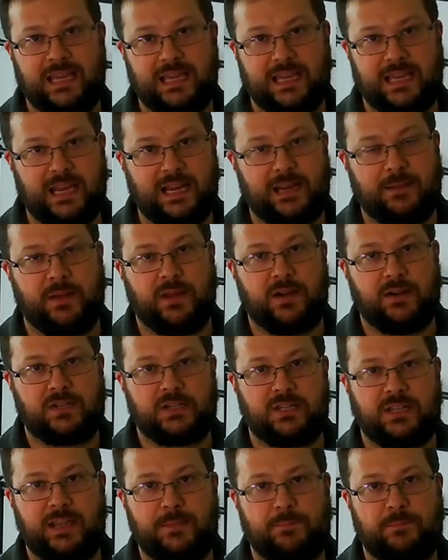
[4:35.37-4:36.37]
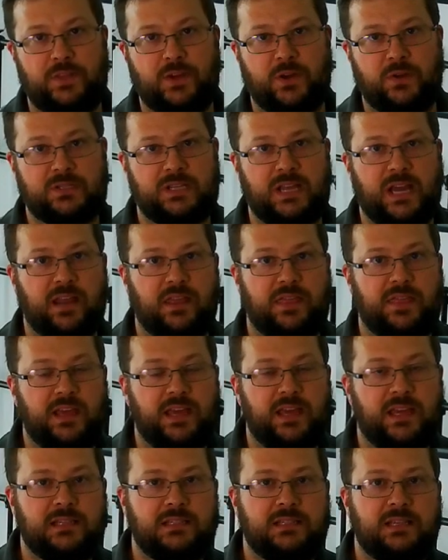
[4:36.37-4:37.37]
getting better sleep, those kind of
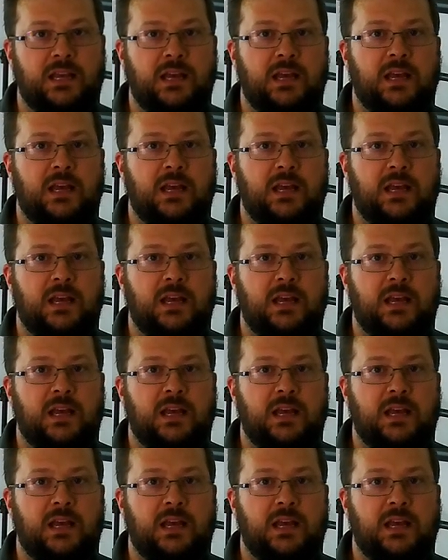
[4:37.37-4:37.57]
things,